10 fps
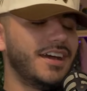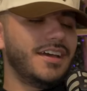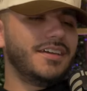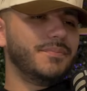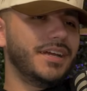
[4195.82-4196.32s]
like,
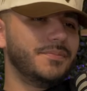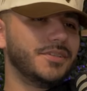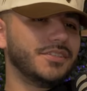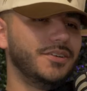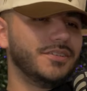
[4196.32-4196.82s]
"Hi, my name
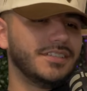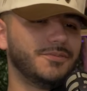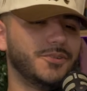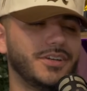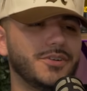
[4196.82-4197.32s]
is Saul." Because
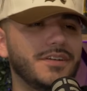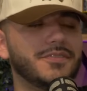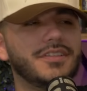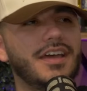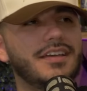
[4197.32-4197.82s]
then where do I go
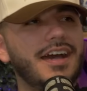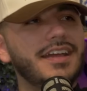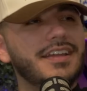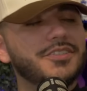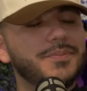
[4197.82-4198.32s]
after that?
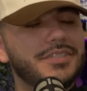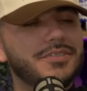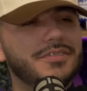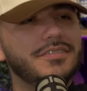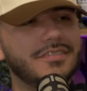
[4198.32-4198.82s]
Hi, nice to meet
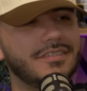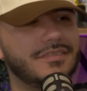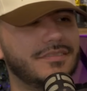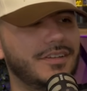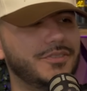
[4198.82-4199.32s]
you. Oh,
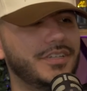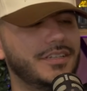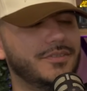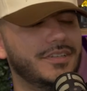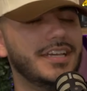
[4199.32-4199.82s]
how's your
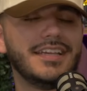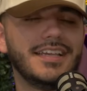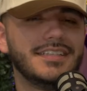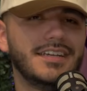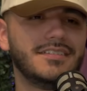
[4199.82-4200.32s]
day going?
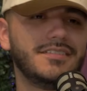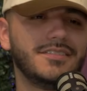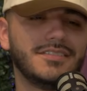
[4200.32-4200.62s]
Is I don't